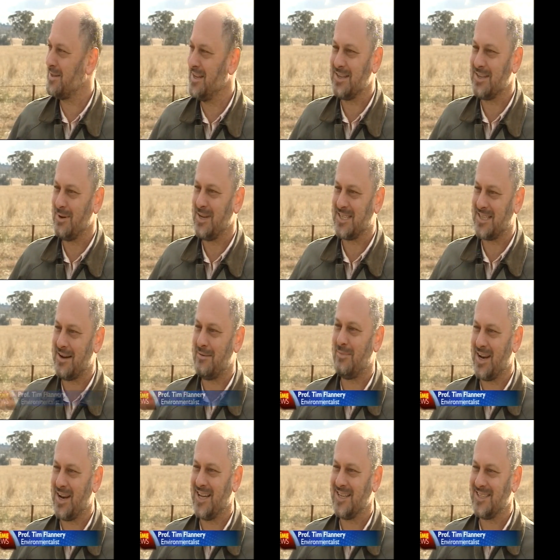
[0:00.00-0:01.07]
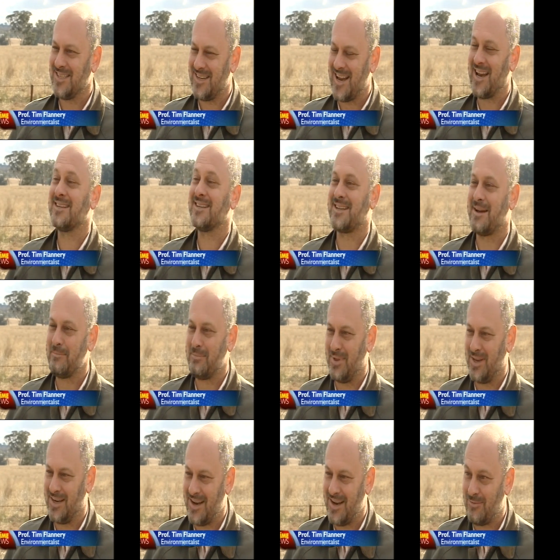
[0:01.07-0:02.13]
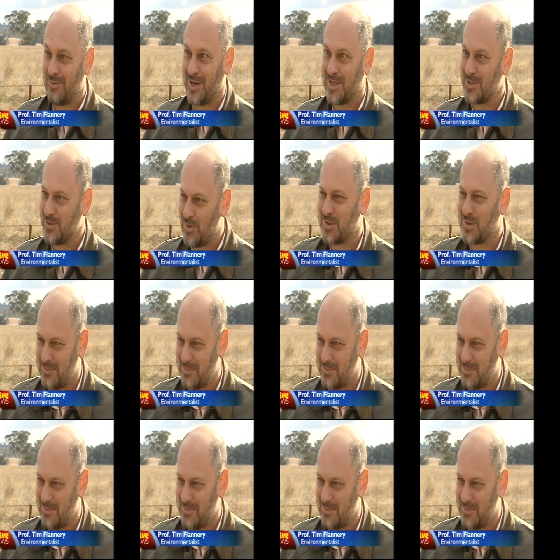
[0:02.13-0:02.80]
things where someone has done something that everyone talks